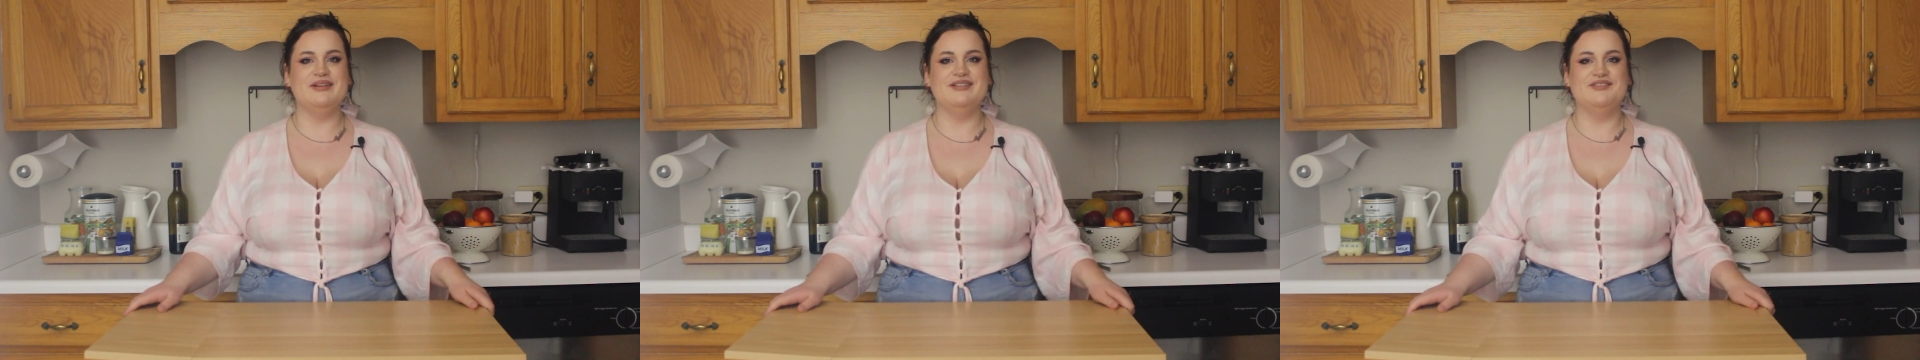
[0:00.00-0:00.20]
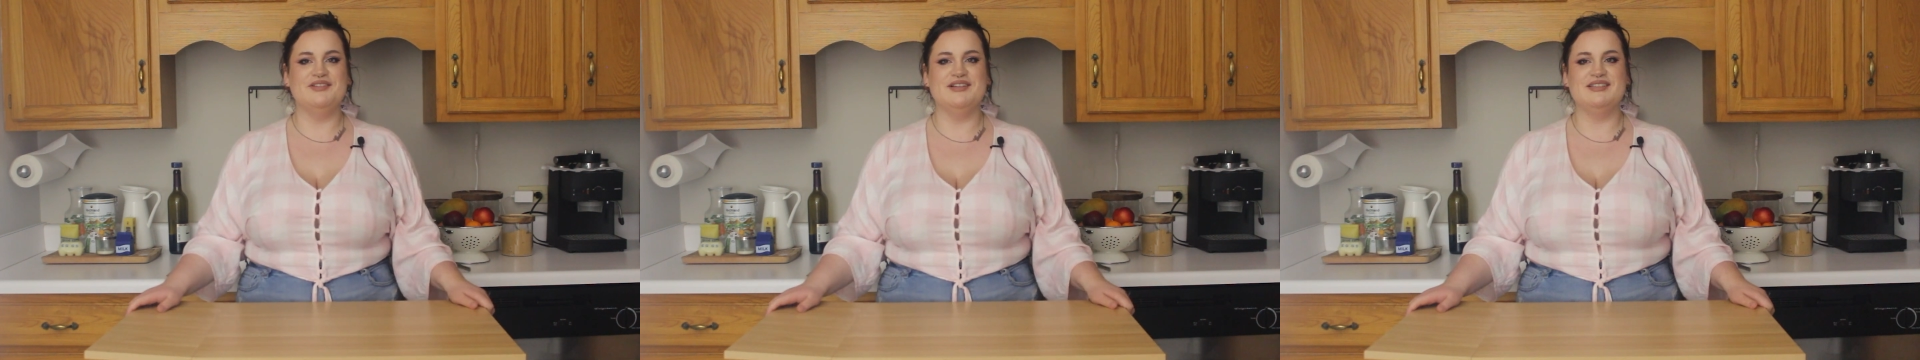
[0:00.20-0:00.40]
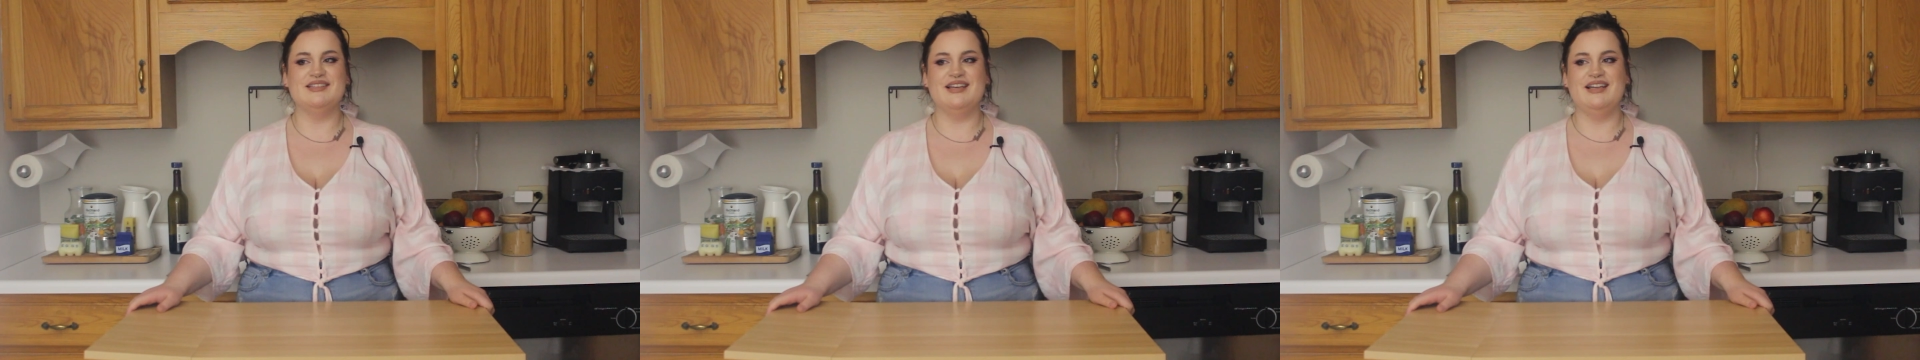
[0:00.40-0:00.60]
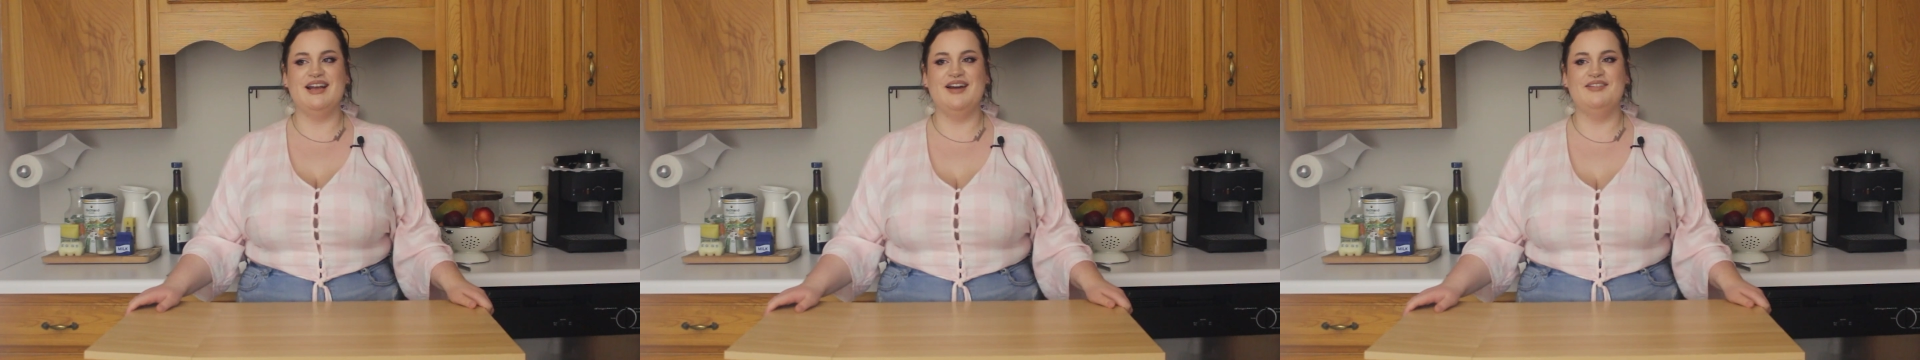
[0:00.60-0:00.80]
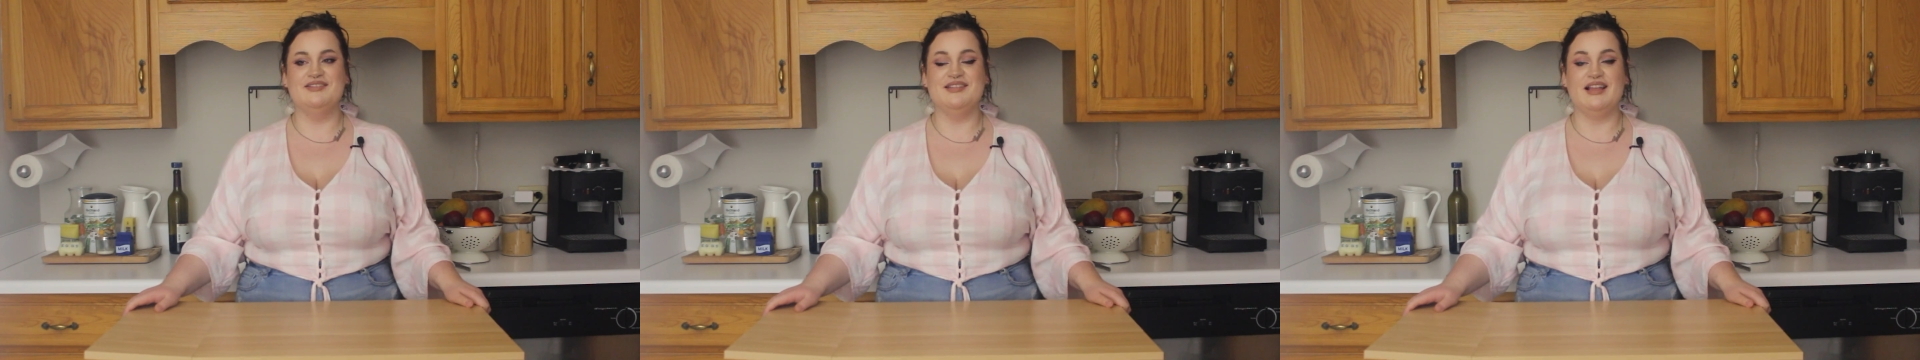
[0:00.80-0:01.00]
Pinterest and
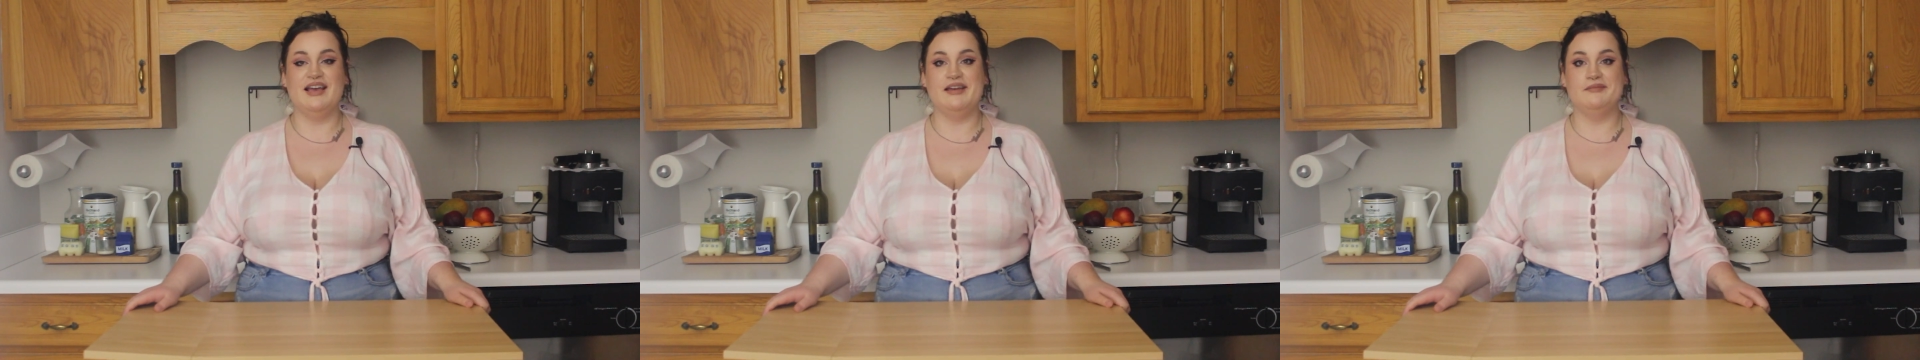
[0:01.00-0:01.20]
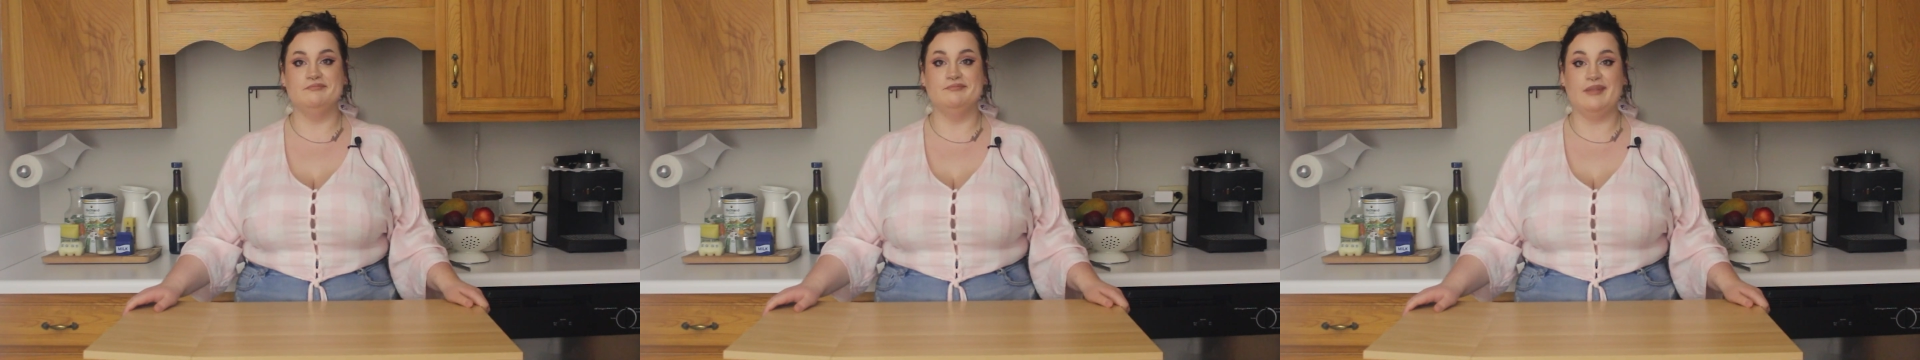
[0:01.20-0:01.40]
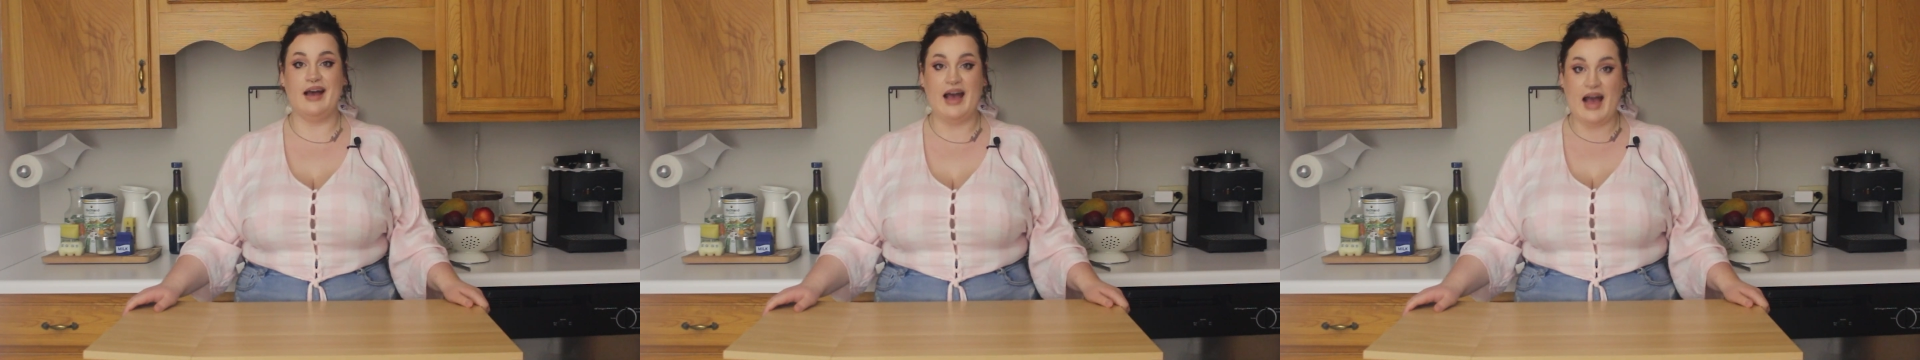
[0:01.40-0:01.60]
I was like,